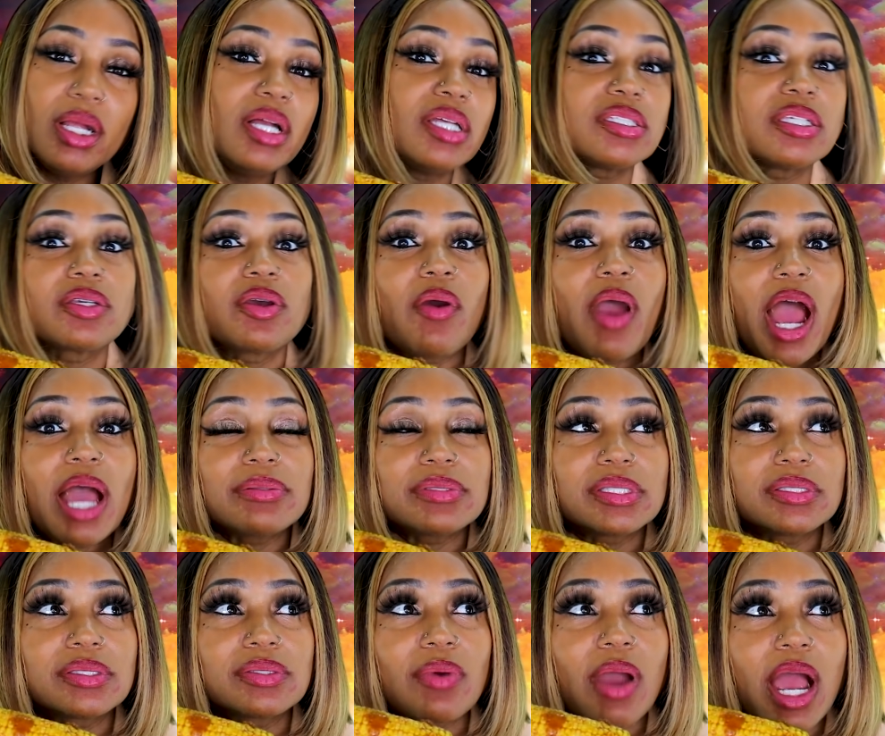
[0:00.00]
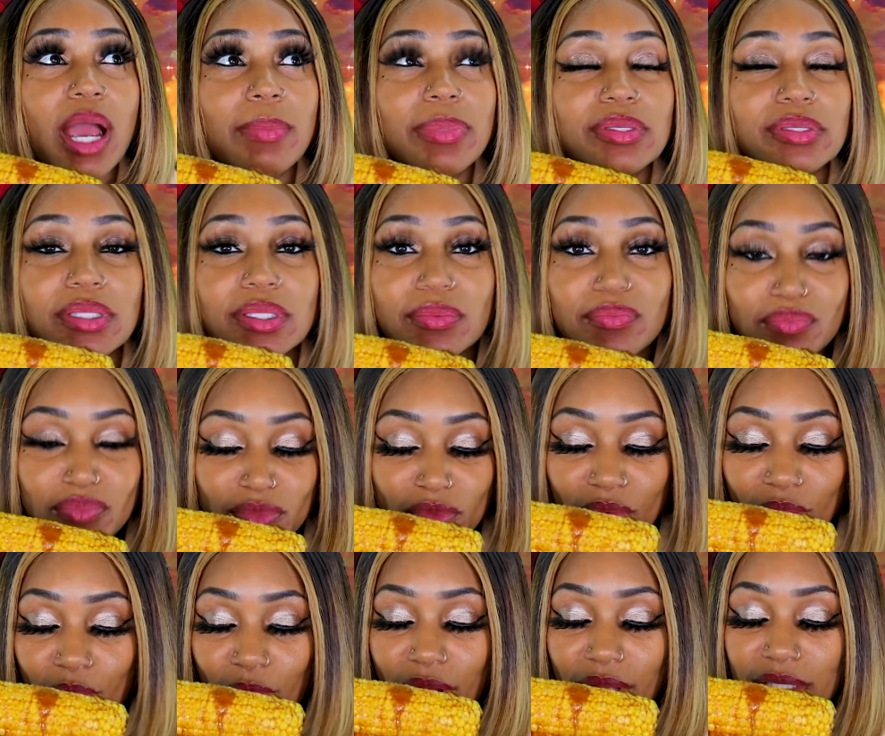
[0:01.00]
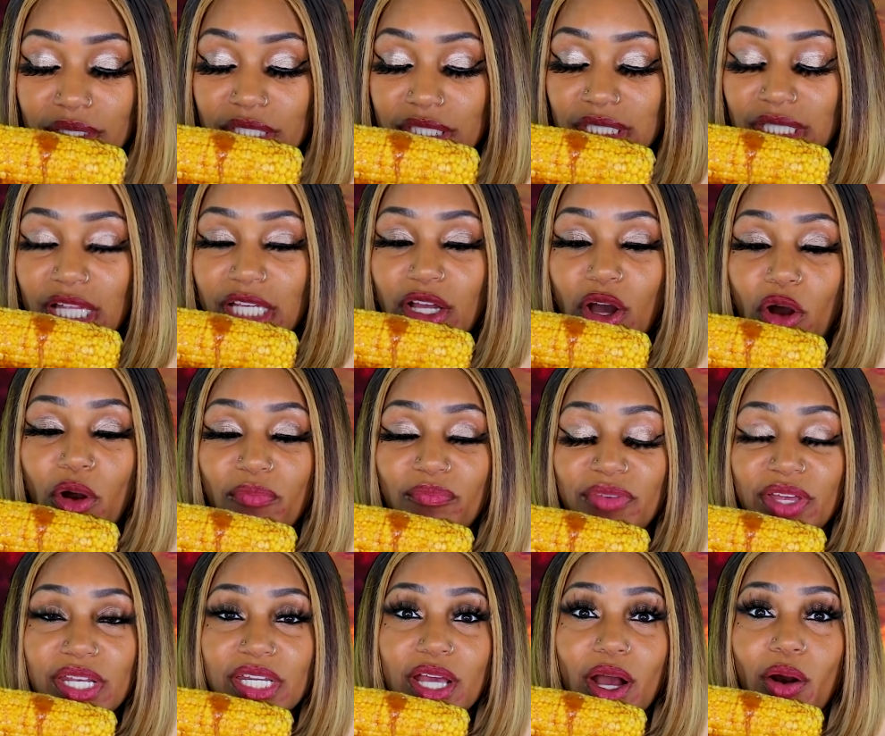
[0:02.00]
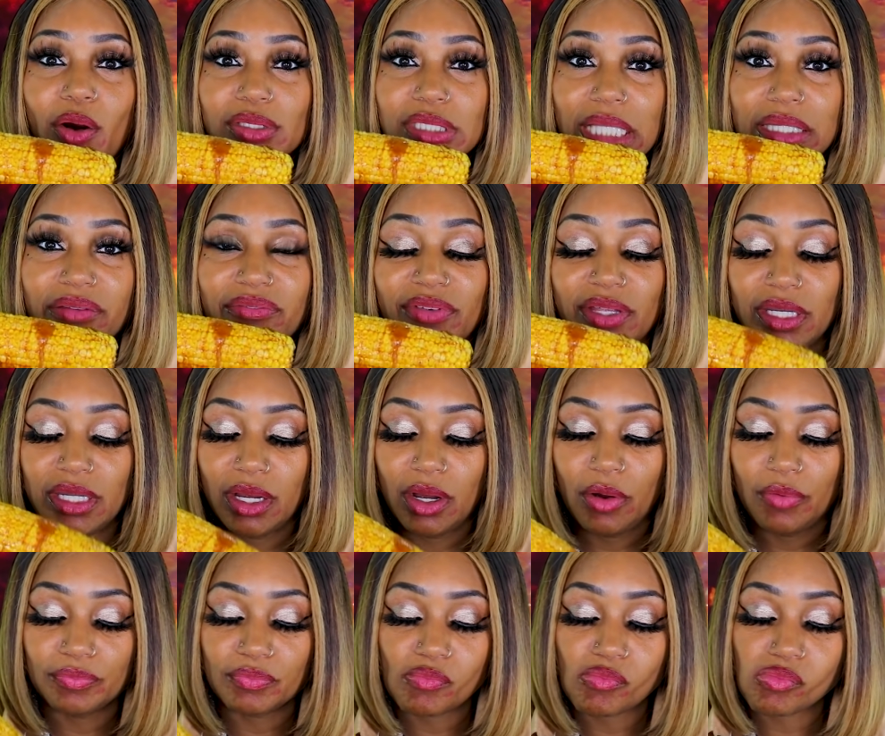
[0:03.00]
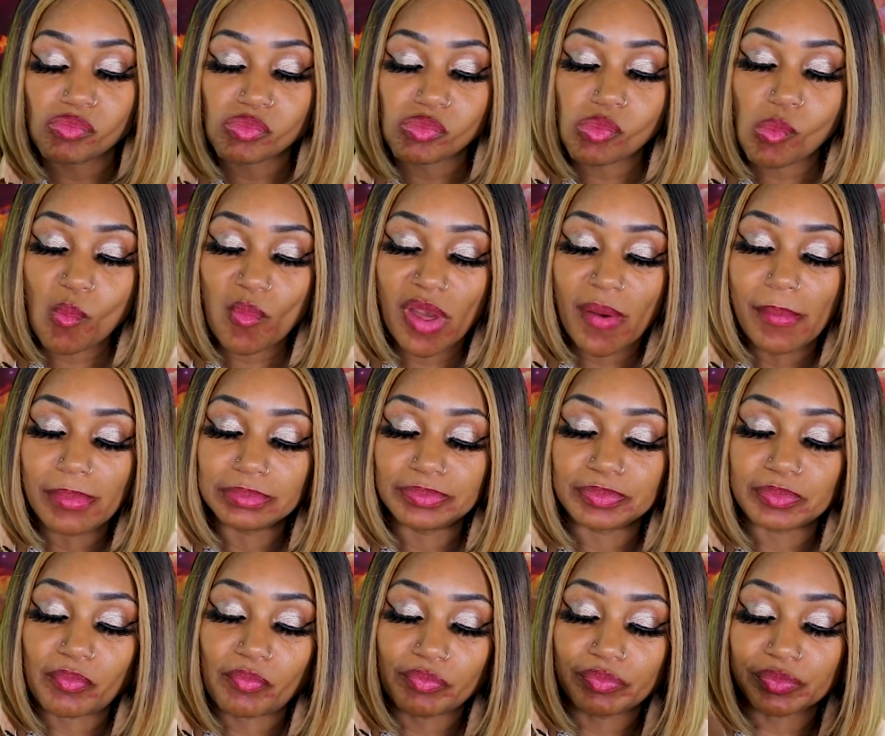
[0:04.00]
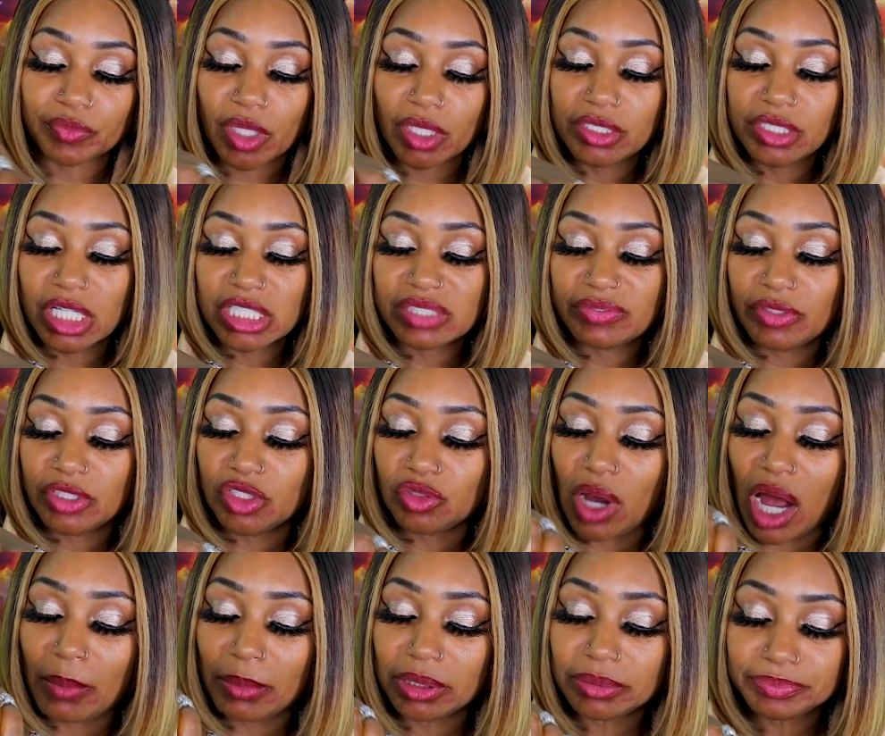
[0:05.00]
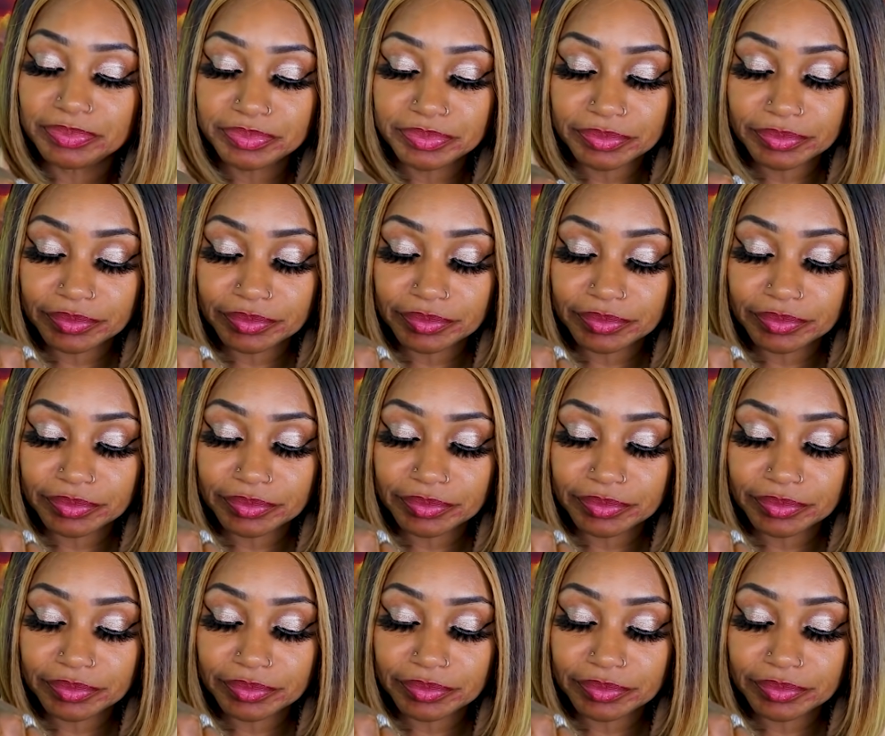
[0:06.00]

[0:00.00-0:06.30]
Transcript: subscribers will just click on videos after video just for drama.